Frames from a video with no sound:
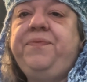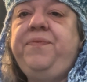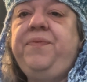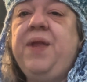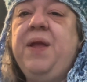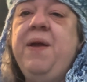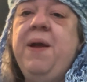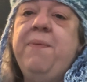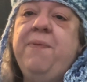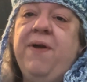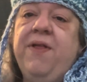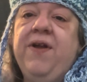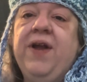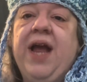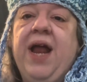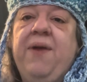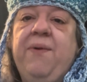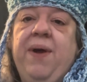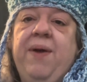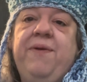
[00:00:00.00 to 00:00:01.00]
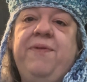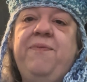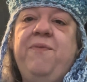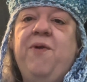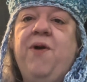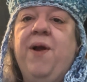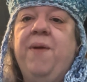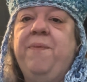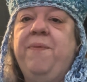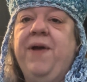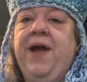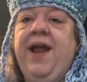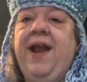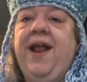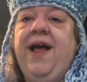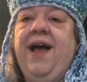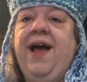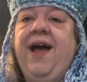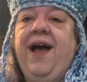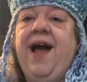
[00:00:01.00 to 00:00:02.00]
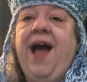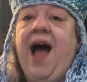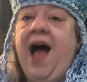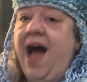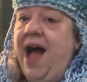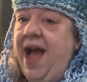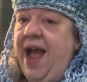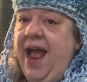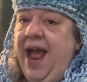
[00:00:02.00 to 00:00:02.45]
brother got away with more, but I